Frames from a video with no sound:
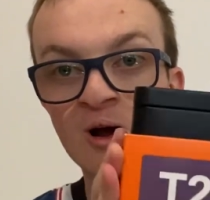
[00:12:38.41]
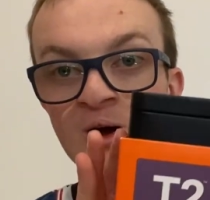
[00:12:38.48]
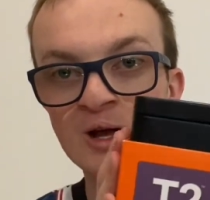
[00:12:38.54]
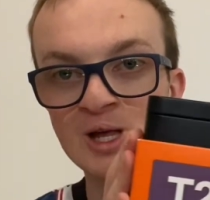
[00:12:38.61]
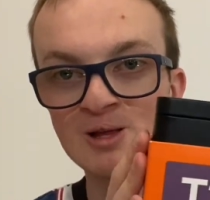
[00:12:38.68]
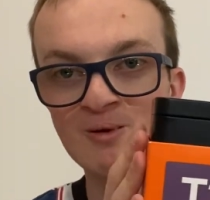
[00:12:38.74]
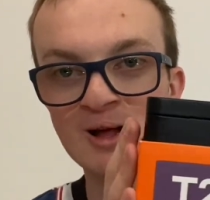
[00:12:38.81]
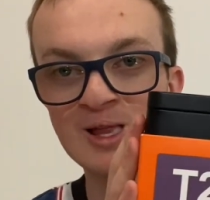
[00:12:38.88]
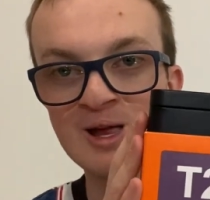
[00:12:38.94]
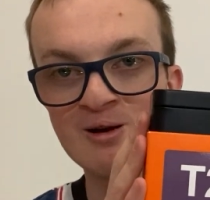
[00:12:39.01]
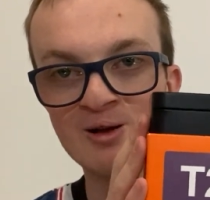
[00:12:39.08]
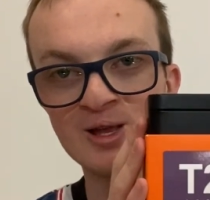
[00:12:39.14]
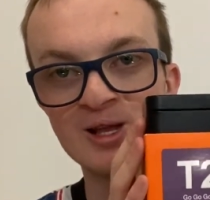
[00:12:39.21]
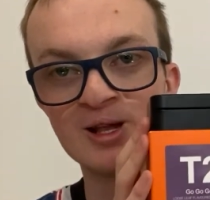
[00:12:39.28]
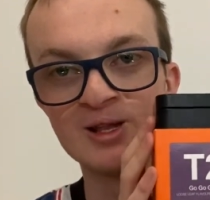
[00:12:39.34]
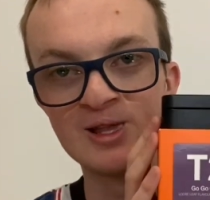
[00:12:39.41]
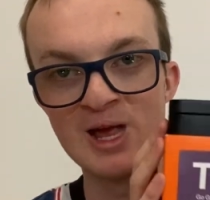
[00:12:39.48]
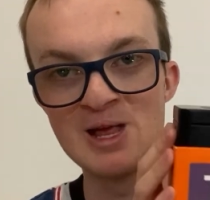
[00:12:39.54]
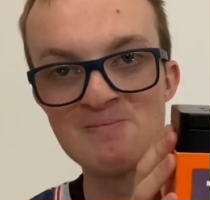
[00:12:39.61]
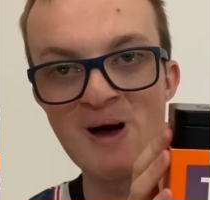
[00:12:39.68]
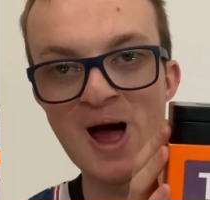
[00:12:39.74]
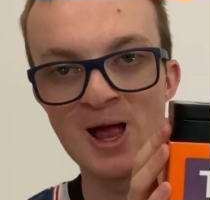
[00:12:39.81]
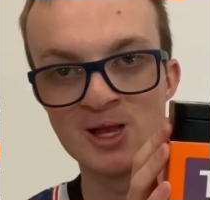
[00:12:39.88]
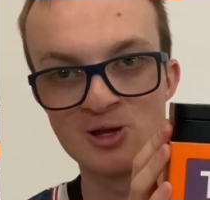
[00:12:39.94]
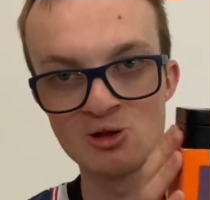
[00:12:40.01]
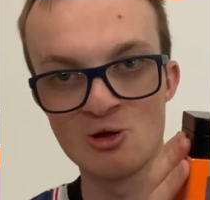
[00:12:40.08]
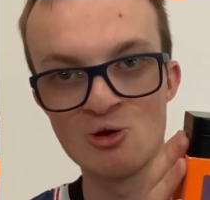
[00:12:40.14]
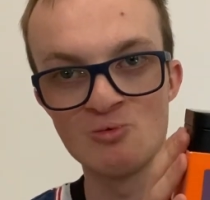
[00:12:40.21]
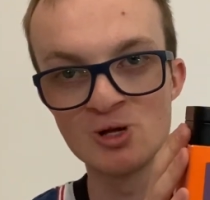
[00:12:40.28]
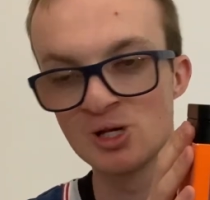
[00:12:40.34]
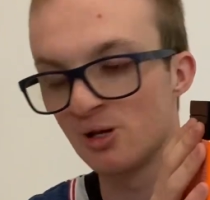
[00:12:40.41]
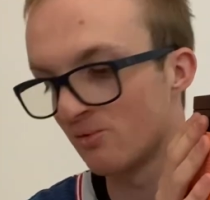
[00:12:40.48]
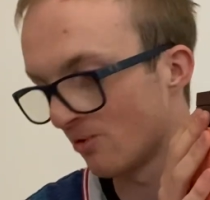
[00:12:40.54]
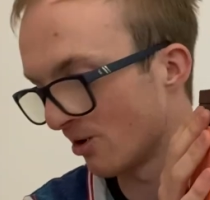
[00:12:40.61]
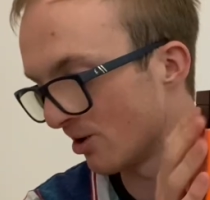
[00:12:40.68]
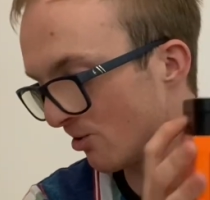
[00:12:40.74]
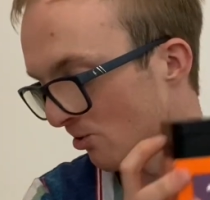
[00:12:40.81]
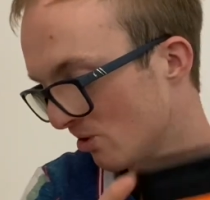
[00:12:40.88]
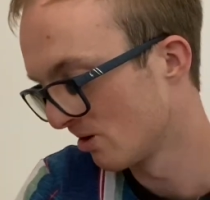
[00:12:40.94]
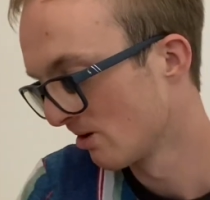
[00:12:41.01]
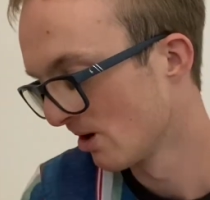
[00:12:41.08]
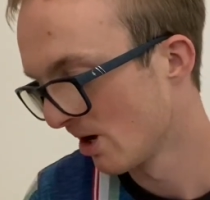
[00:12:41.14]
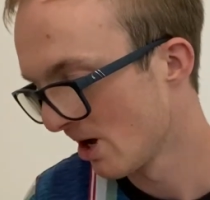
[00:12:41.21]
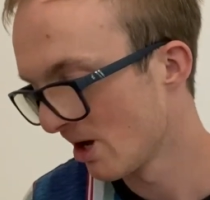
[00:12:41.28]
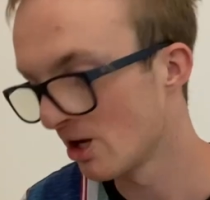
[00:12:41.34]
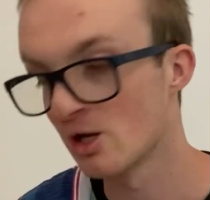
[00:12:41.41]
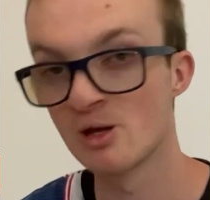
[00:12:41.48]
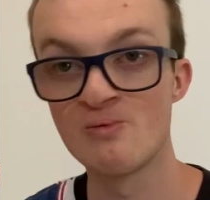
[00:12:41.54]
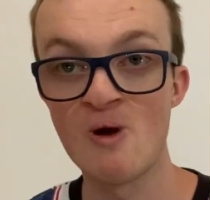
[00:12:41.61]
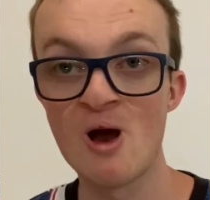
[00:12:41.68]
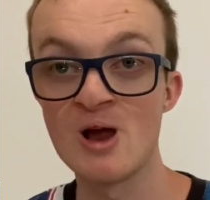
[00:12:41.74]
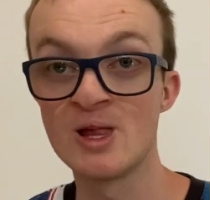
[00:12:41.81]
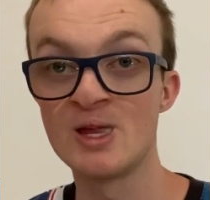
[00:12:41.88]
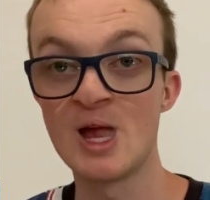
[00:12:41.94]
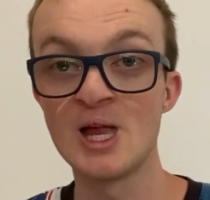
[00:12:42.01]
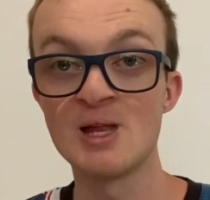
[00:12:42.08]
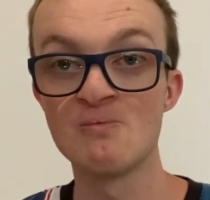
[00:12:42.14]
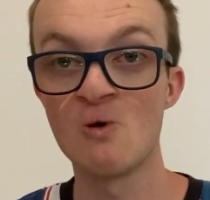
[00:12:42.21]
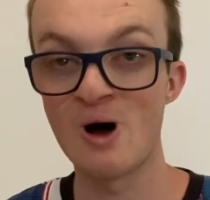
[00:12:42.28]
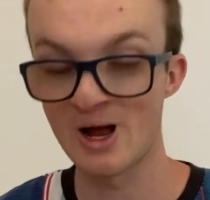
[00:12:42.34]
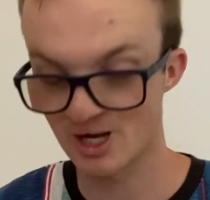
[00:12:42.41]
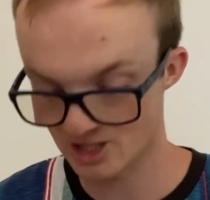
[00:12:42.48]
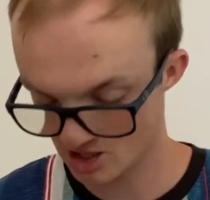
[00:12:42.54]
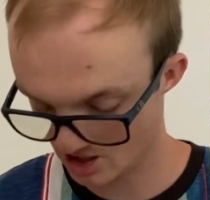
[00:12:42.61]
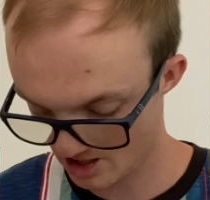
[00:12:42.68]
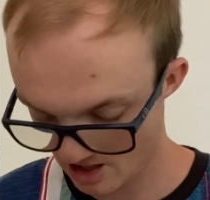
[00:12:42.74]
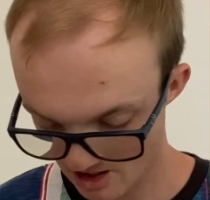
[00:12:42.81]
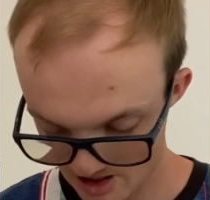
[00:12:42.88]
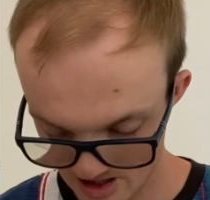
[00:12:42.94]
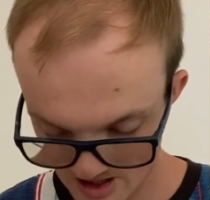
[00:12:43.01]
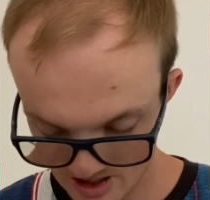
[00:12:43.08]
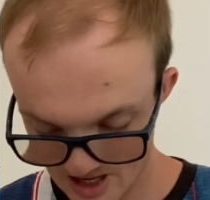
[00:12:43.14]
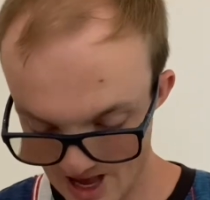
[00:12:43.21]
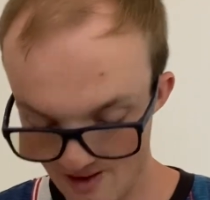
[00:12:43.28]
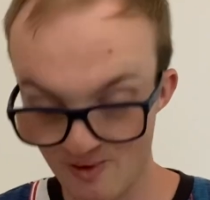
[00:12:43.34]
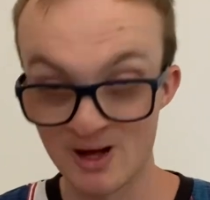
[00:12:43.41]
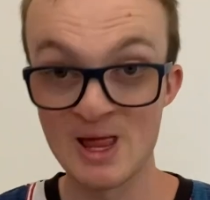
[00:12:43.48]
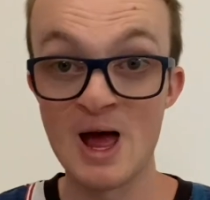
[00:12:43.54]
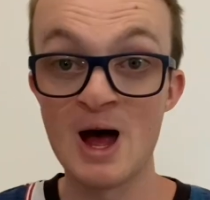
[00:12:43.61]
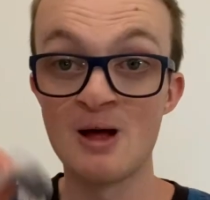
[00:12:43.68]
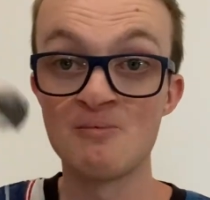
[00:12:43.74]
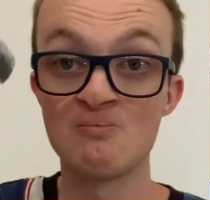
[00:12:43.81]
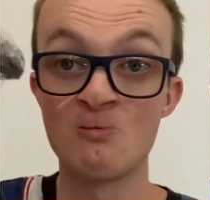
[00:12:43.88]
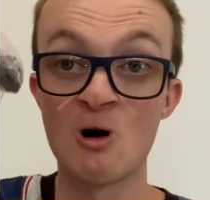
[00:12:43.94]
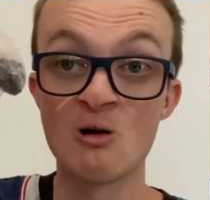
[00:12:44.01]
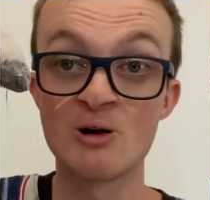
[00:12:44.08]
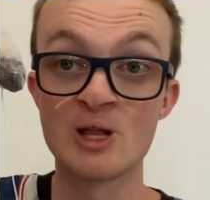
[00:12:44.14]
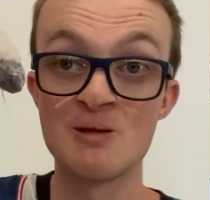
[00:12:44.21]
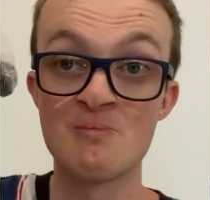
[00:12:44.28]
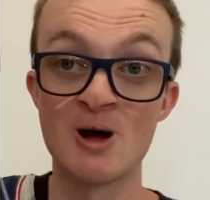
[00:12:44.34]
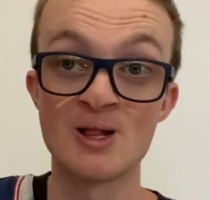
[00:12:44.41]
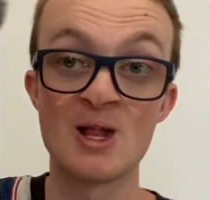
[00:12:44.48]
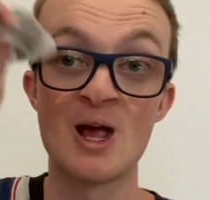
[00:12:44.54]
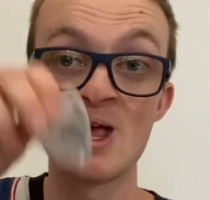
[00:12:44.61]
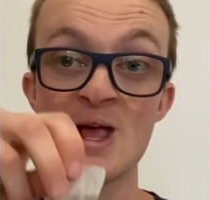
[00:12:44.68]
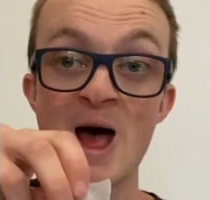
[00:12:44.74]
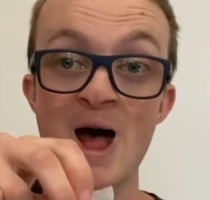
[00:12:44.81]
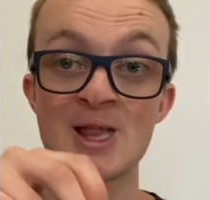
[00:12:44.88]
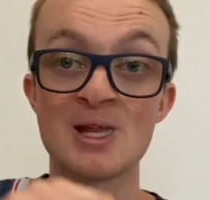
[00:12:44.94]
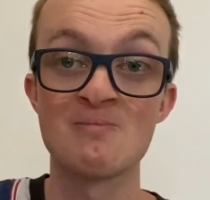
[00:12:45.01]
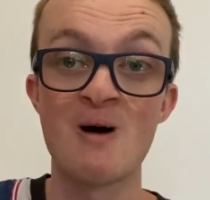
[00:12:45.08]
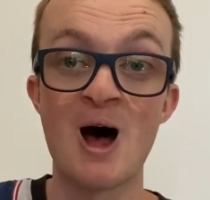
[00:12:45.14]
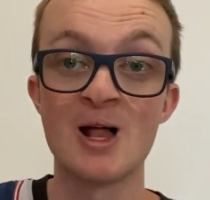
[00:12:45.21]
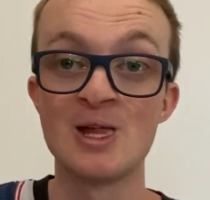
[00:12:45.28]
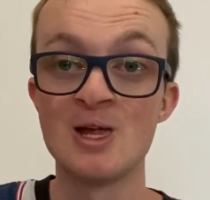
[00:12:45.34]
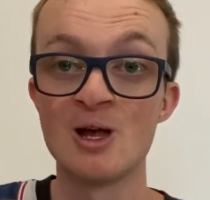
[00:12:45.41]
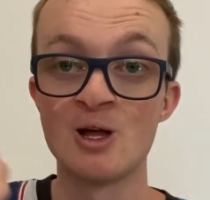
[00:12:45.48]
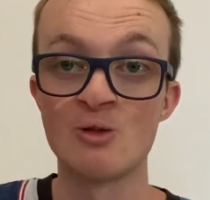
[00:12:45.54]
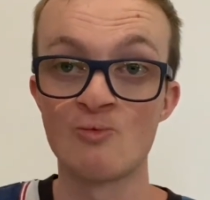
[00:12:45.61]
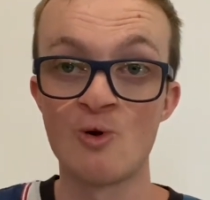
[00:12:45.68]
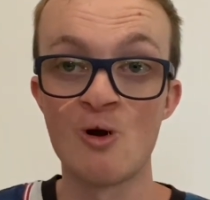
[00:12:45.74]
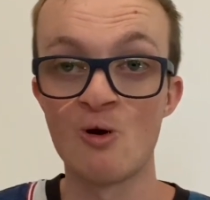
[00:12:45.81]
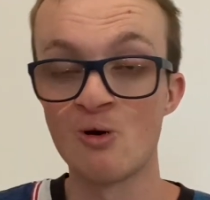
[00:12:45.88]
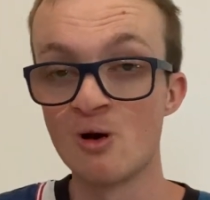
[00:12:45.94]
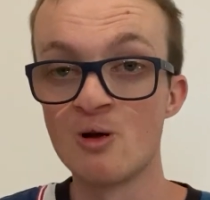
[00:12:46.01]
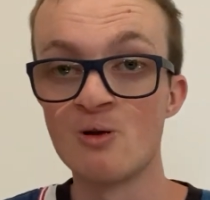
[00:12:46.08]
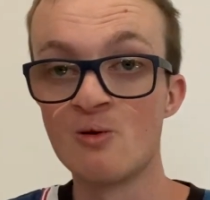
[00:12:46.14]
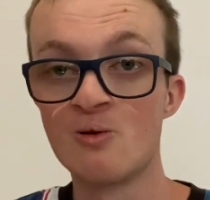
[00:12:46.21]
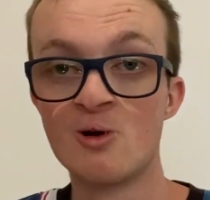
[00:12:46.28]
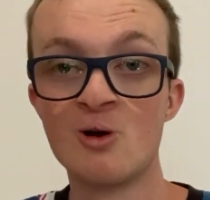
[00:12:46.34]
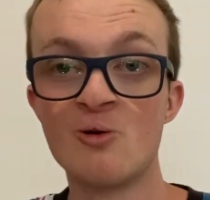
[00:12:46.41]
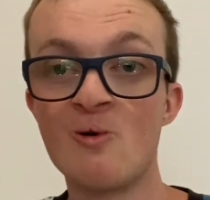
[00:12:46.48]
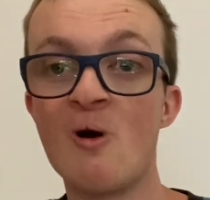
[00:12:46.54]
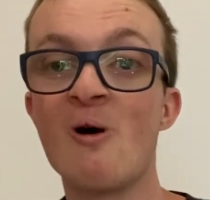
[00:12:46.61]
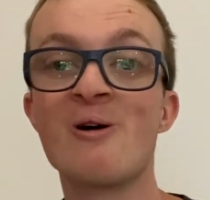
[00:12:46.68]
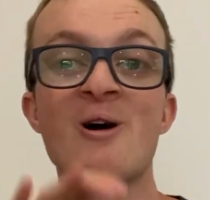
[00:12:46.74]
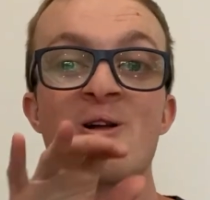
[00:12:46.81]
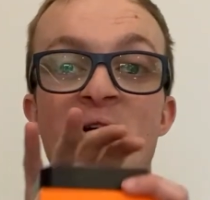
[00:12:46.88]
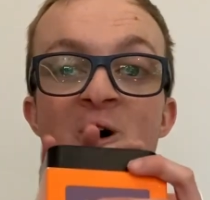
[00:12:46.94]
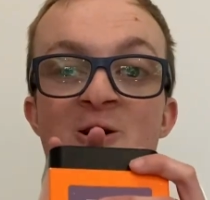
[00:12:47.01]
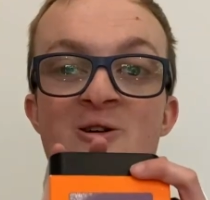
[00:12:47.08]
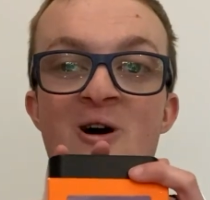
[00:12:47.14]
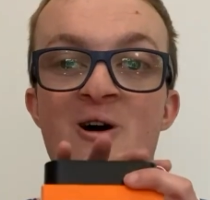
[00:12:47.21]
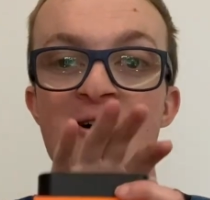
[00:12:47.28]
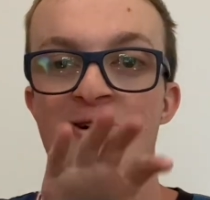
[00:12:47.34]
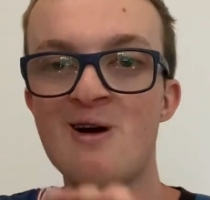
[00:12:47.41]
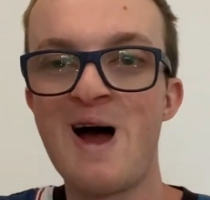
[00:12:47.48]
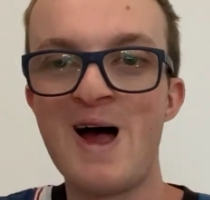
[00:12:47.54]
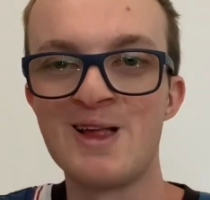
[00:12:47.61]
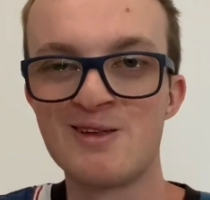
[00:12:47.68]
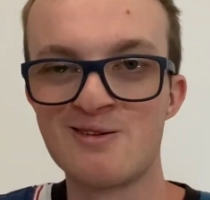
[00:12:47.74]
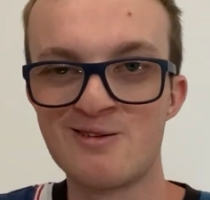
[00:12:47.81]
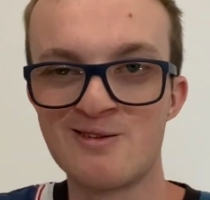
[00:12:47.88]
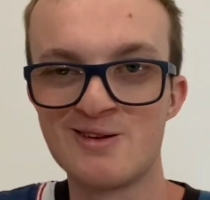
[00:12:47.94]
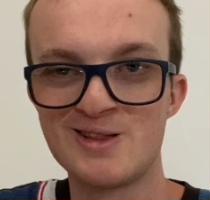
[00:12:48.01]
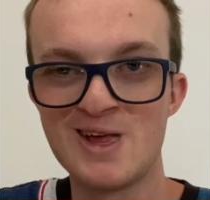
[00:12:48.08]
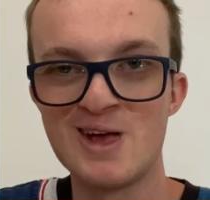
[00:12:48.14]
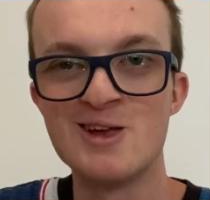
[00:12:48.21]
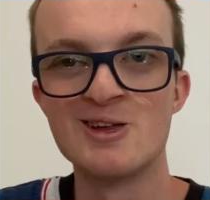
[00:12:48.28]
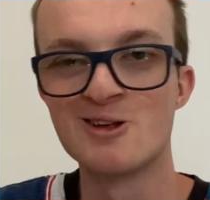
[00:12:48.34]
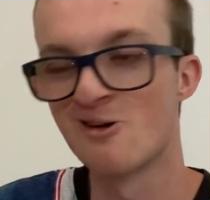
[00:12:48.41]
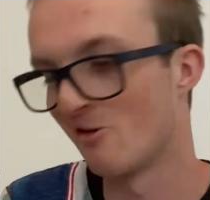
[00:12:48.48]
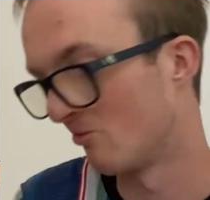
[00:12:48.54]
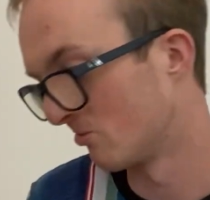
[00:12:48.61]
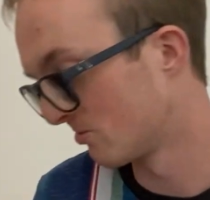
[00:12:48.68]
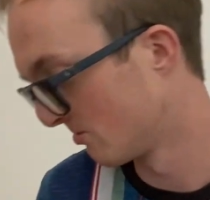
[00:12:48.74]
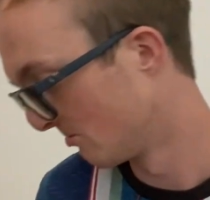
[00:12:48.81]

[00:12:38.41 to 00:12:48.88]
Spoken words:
This one here is in tea bags too, which is really good because it's very accessible. I can just get one out, plonk it in my tea, add some honey, and we're on the go-go, as the tea is called.